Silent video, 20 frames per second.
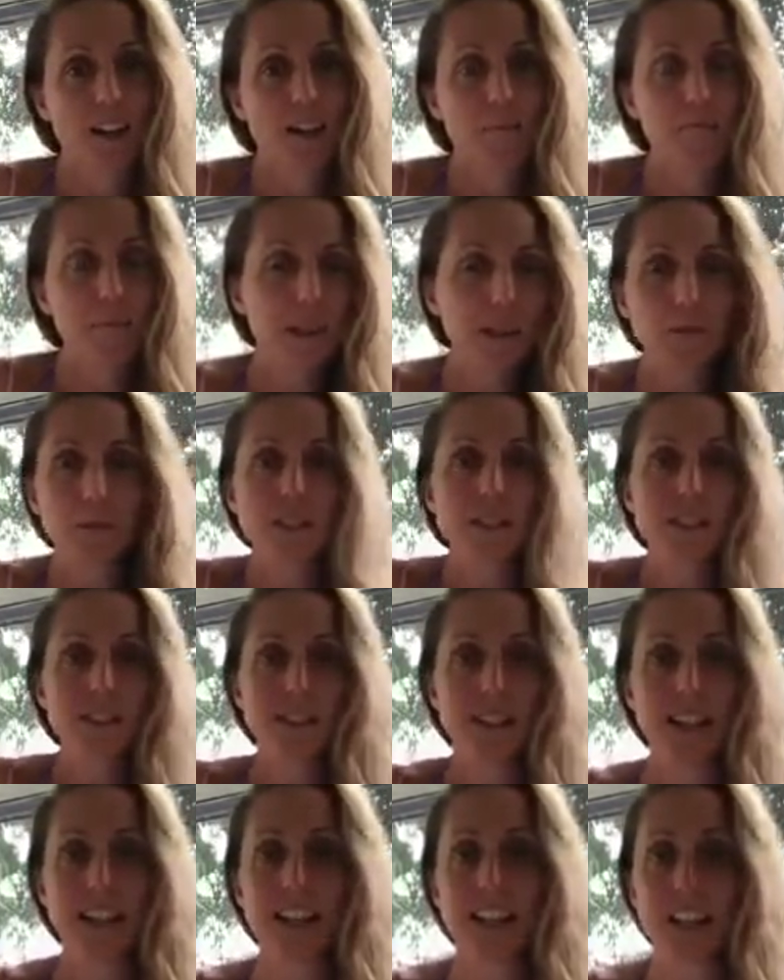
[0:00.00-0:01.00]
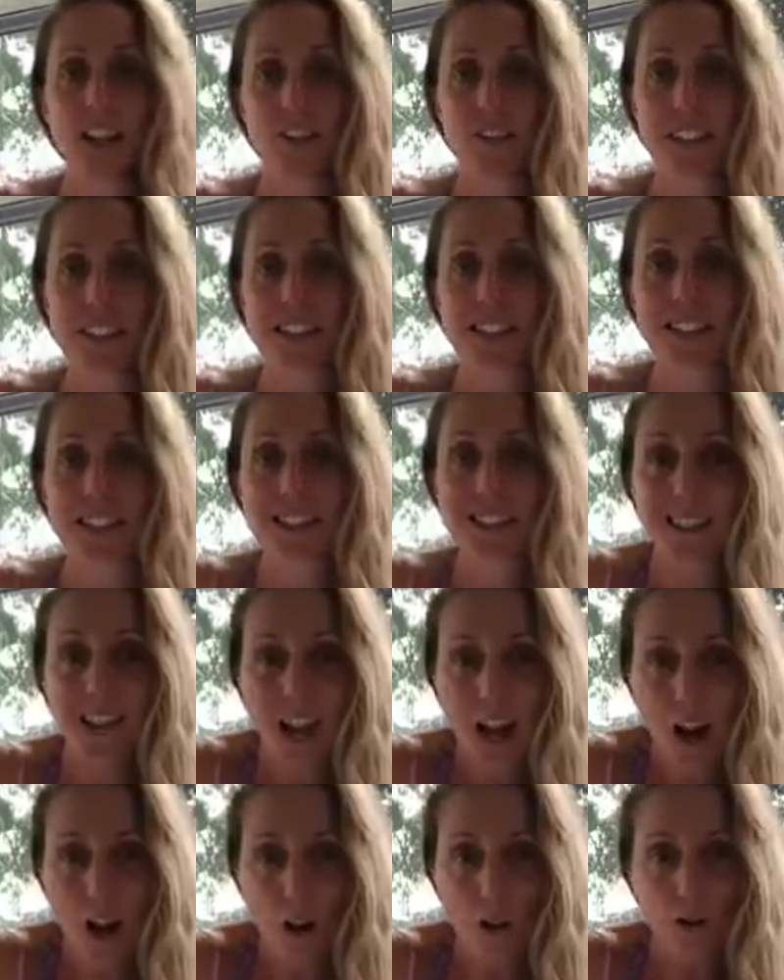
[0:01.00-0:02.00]
minimalist in and of
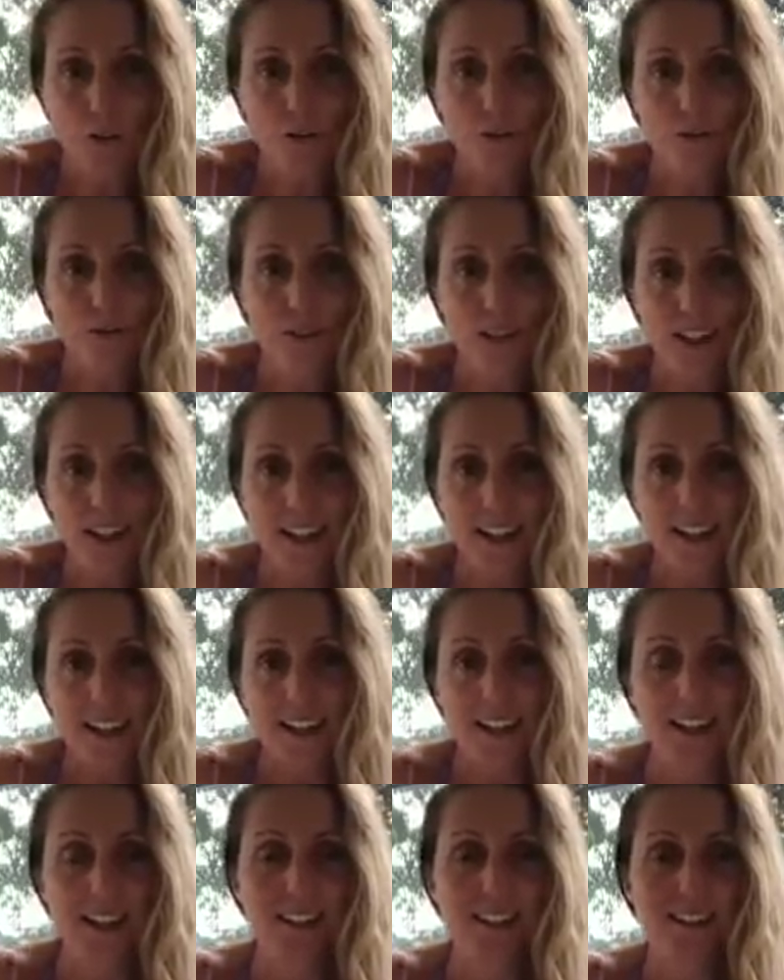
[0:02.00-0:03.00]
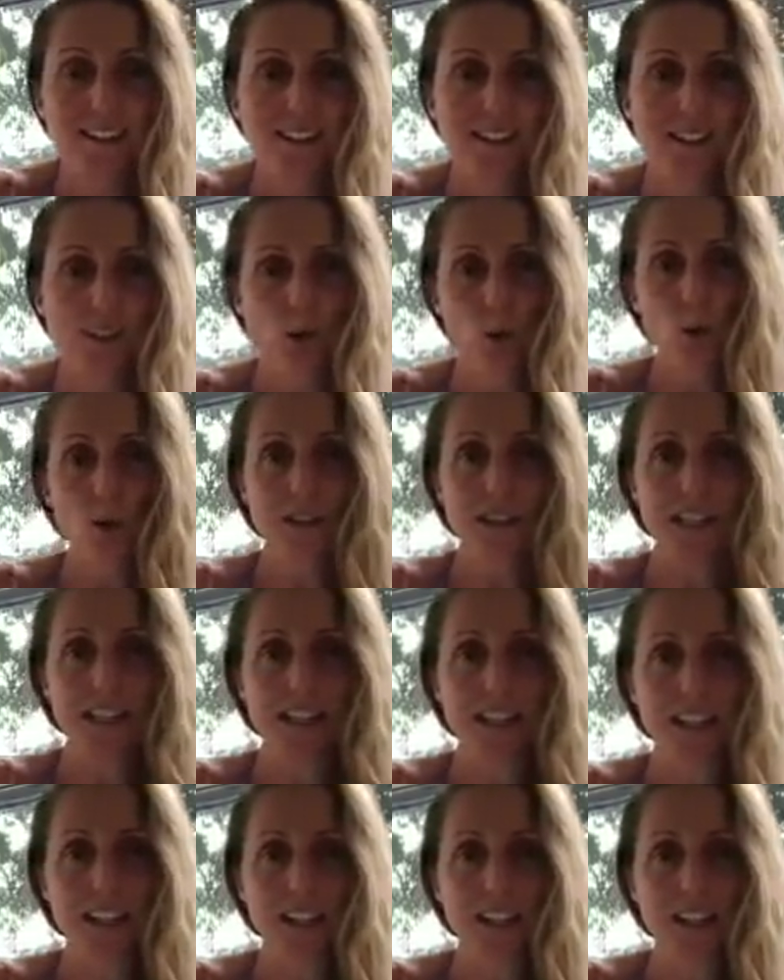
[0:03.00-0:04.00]
itself is thought
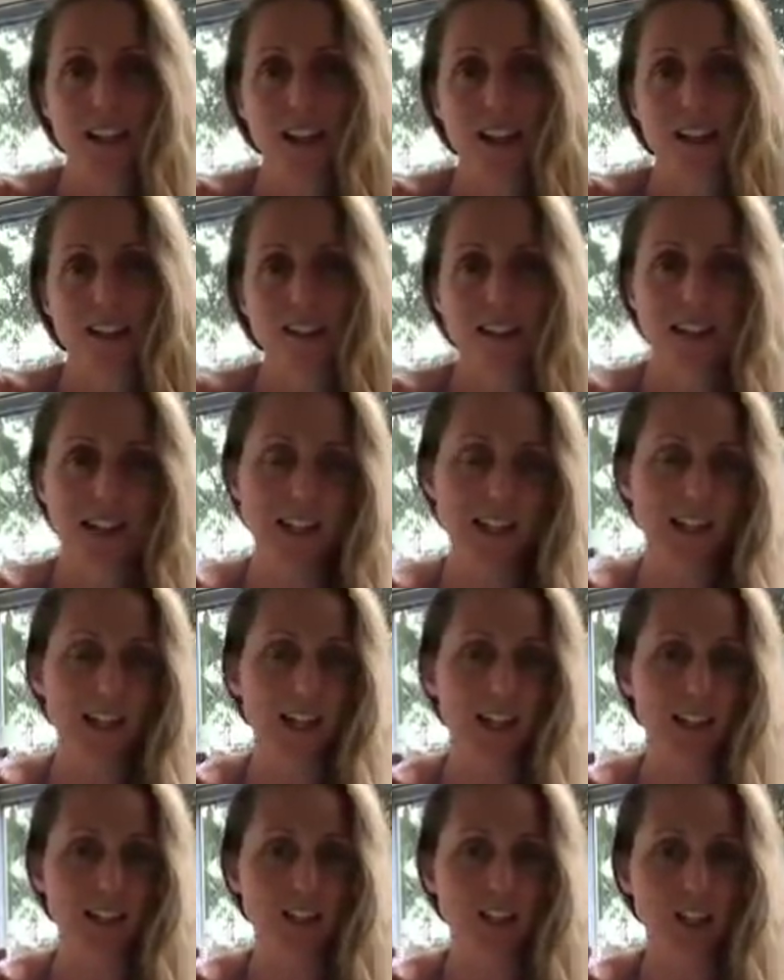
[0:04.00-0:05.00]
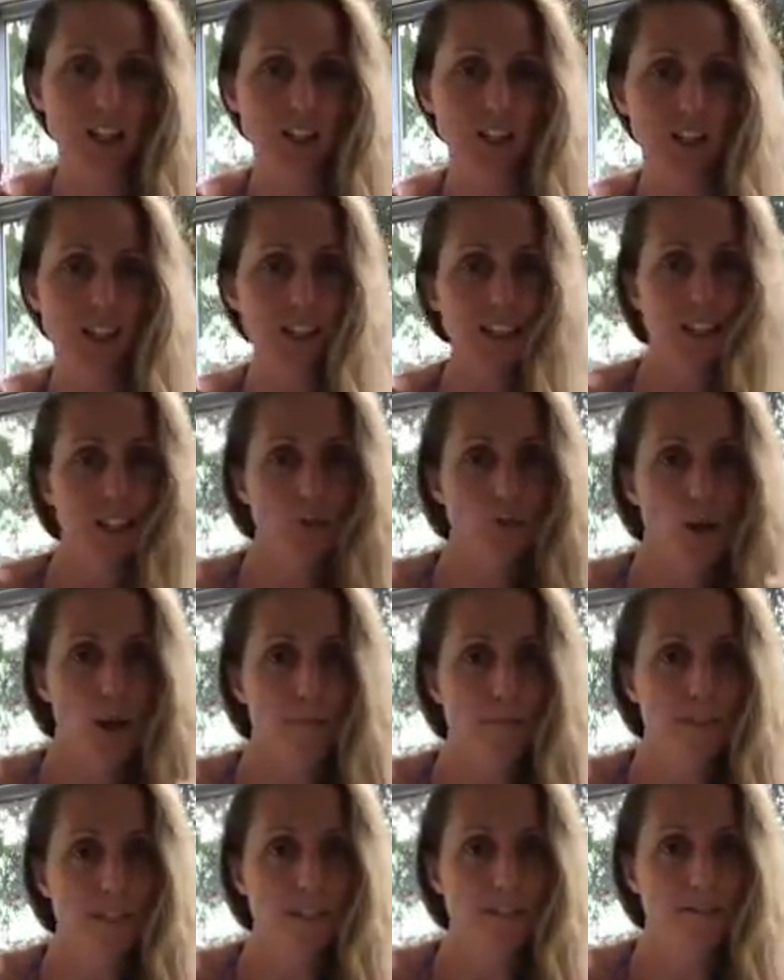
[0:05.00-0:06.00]
leading edge,
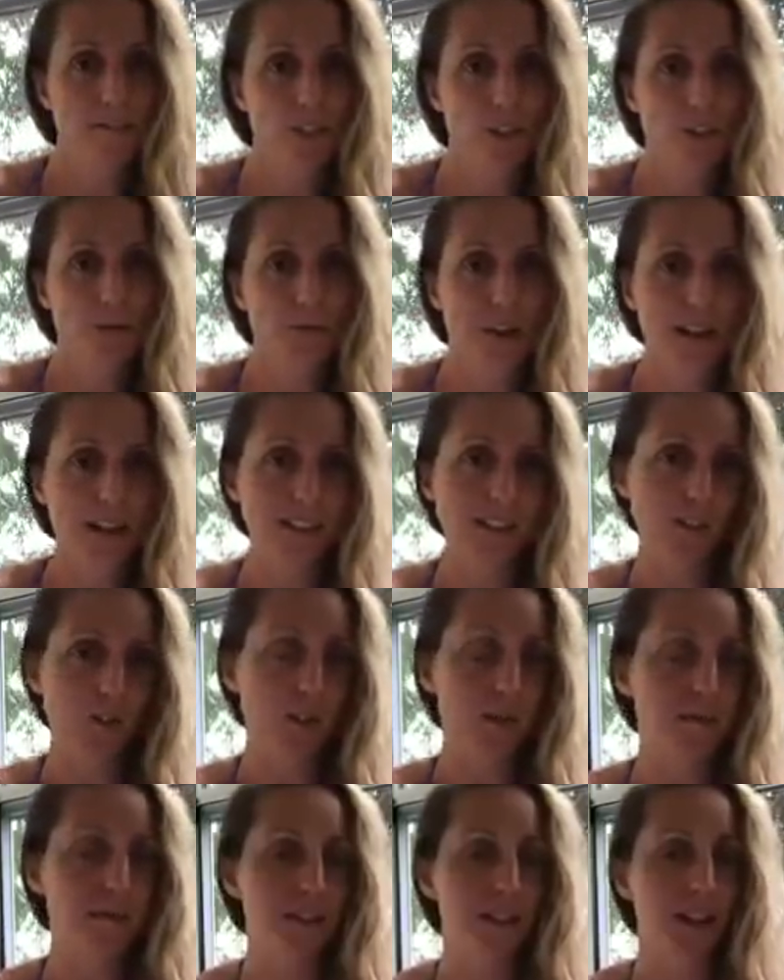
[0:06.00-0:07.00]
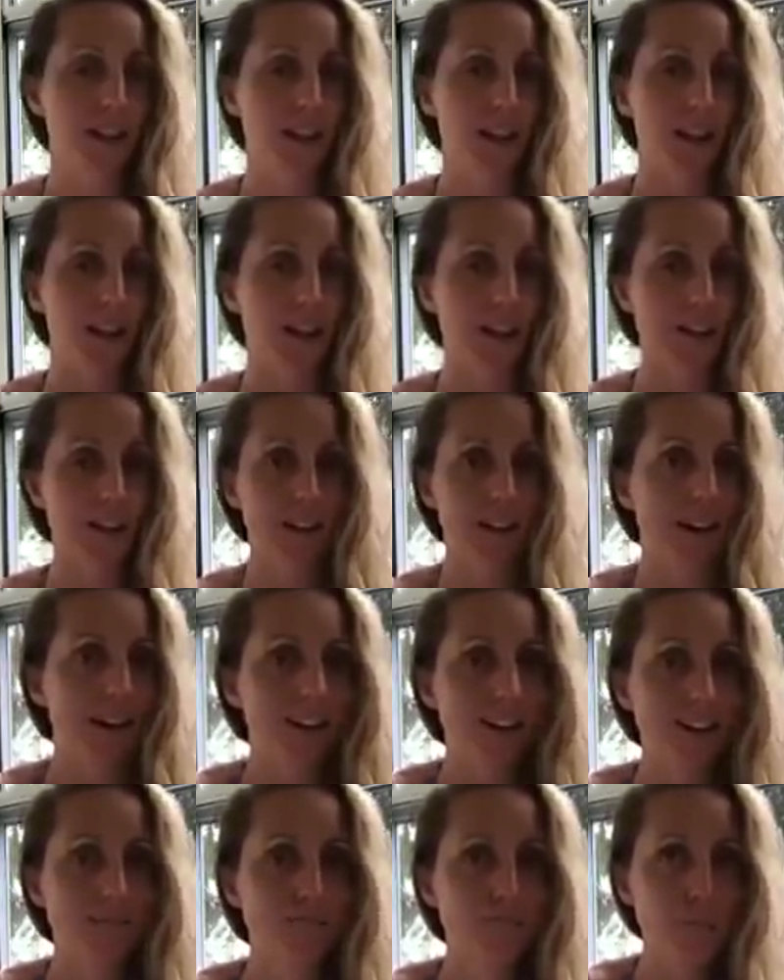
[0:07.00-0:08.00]
disruptive to mainstream thinking.
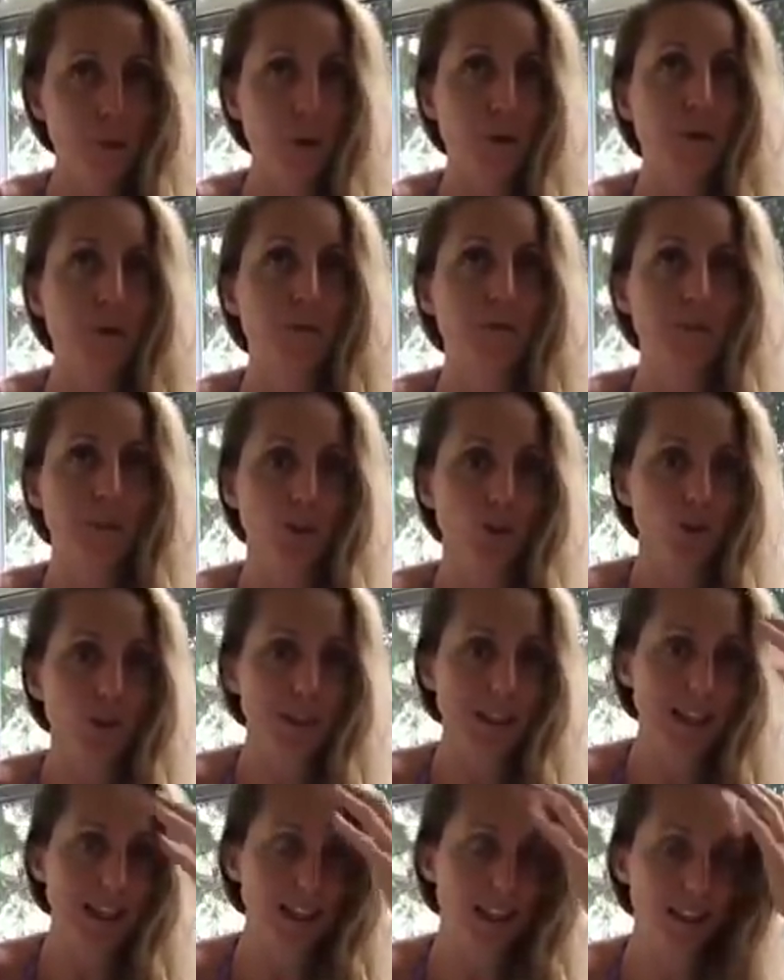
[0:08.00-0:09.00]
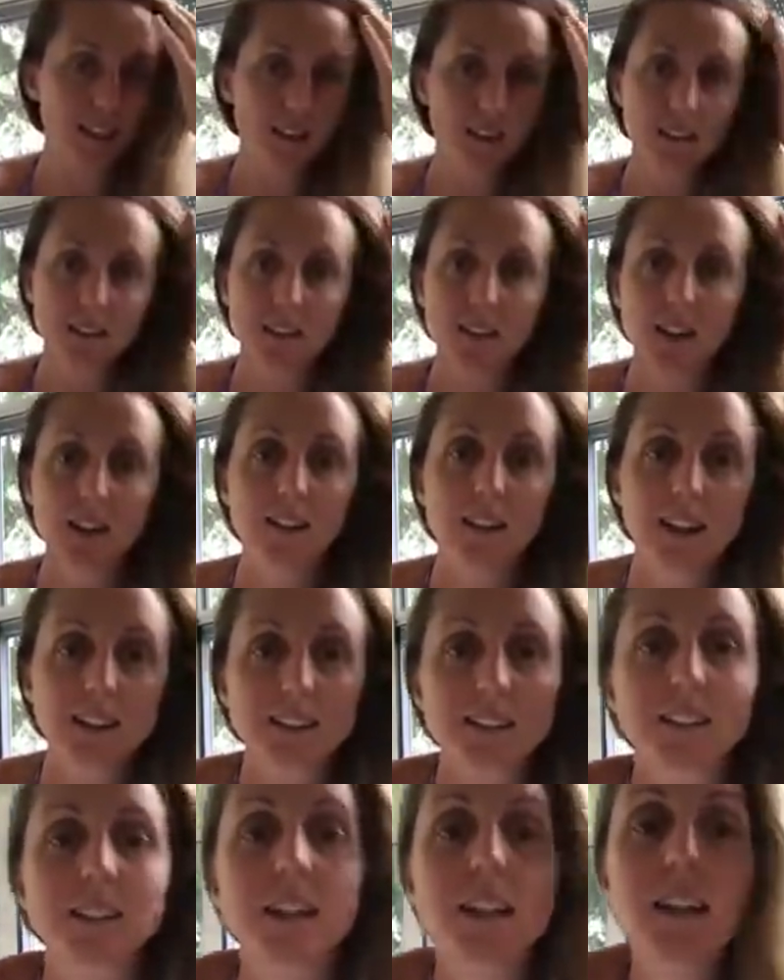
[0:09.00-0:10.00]
It's boom thought leading.
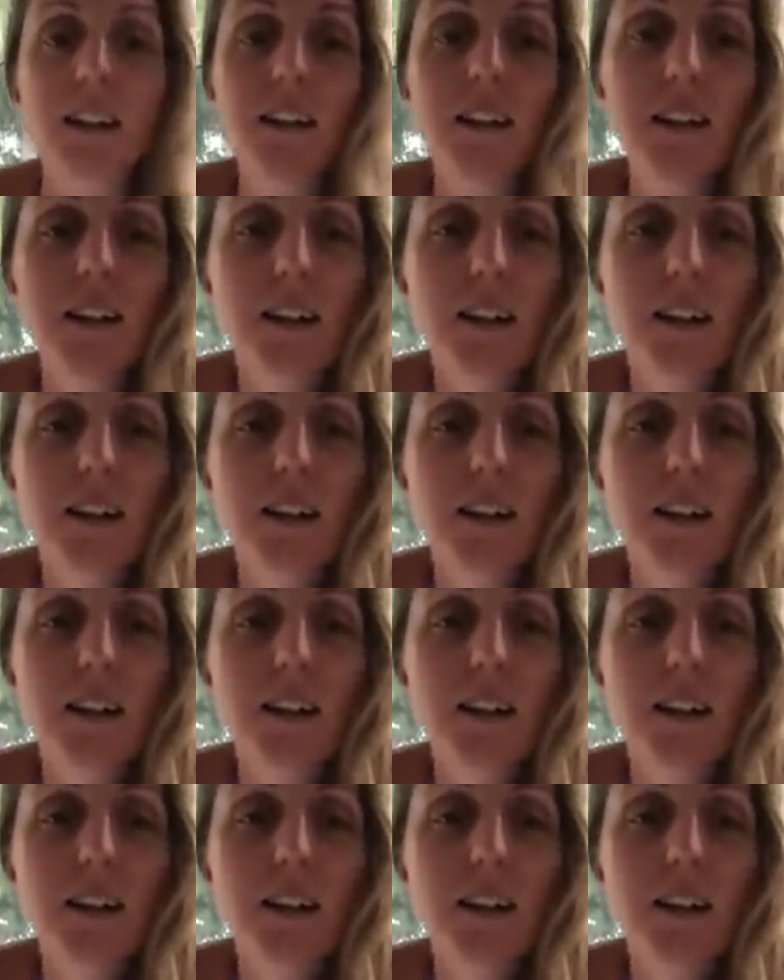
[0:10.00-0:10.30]
That's the